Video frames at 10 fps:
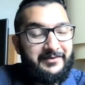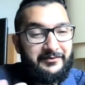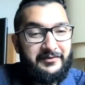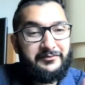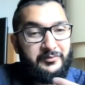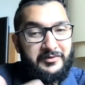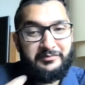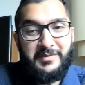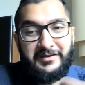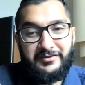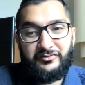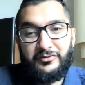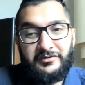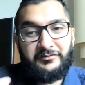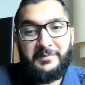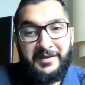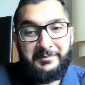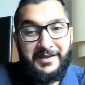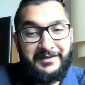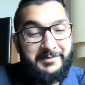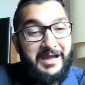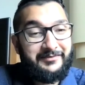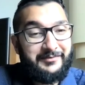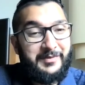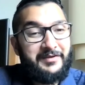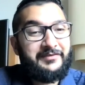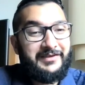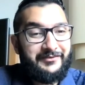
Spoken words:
He's making sure he's maximizing